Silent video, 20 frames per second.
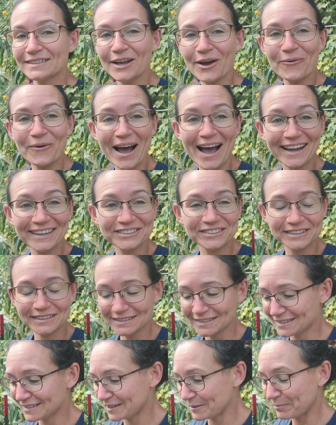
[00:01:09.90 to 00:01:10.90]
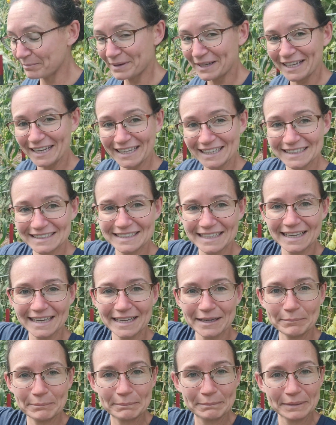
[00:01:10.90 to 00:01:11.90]
So I just picked
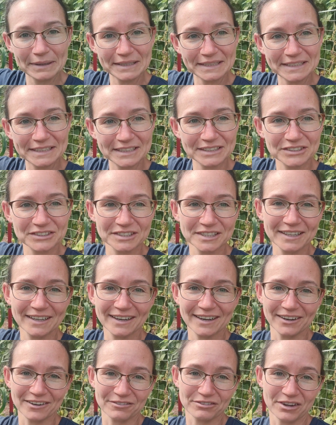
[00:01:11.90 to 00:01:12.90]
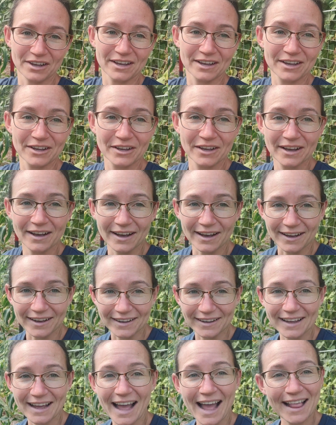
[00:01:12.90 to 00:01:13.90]
a bunch of
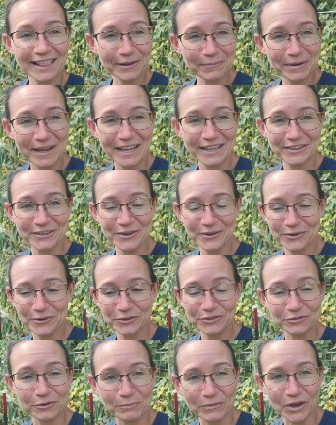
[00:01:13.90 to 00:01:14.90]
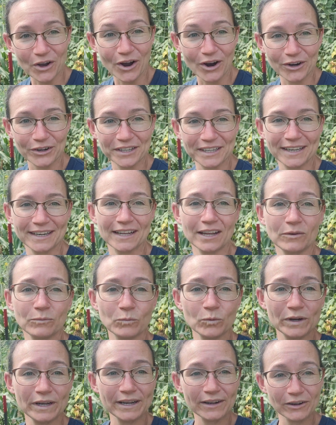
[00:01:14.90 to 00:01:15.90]
jalapenos from the garden,
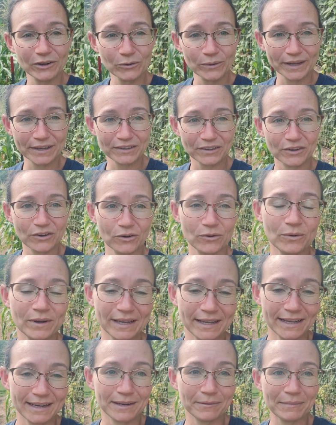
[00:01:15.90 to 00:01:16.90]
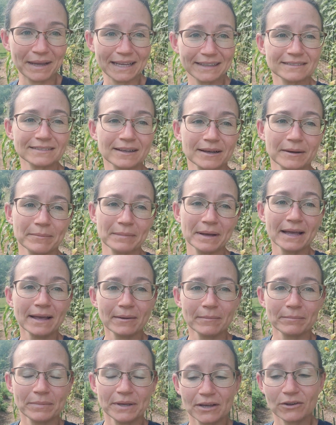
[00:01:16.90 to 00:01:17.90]
and we are going to go in and make some
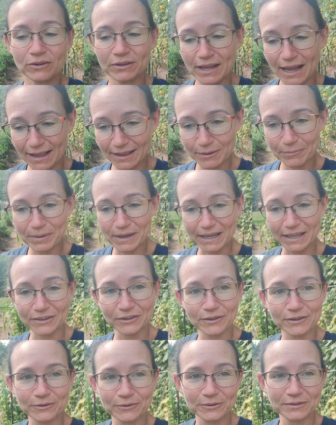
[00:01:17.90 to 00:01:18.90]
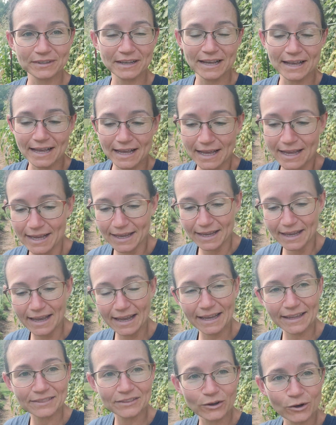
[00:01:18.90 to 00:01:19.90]
pickled jalapenos,
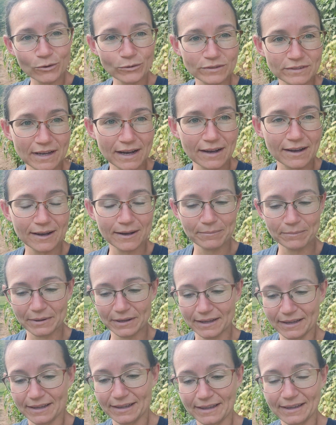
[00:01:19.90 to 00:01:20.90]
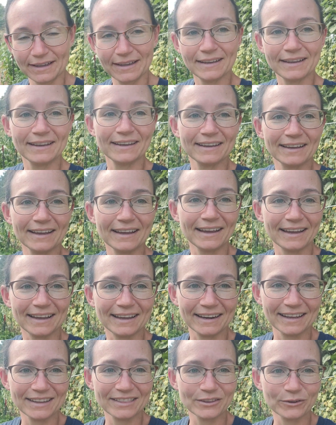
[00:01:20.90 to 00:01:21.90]
can those up,
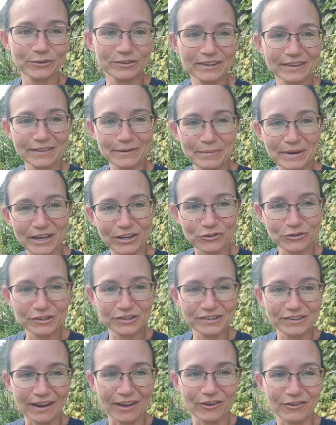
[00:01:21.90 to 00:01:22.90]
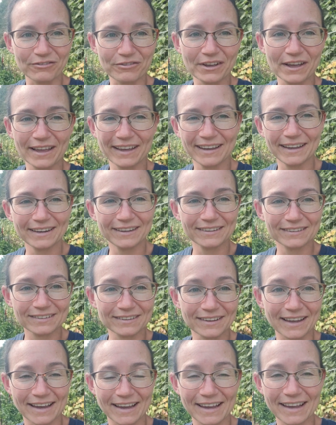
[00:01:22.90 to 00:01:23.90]
and get those on the pantry shelf. It is